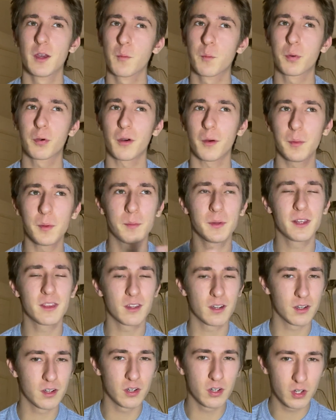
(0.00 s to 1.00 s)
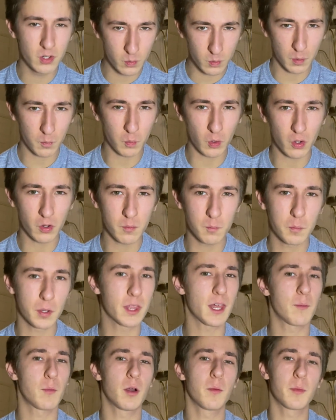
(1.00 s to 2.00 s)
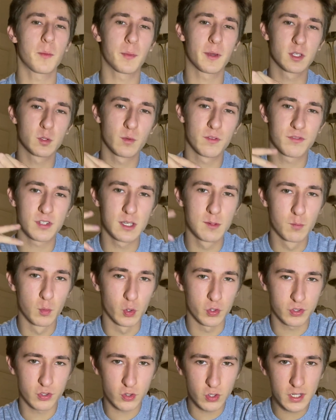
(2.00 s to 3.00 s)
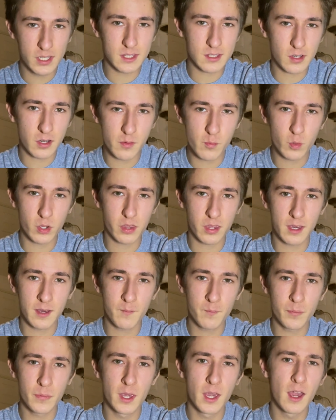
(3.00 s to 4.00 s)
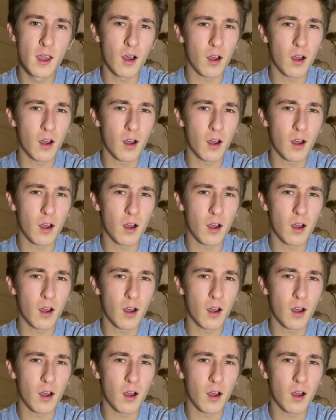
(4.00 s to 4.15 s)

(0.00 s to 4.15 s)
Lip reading: Probably the newer one, but that might be because we've seen more screen time with him.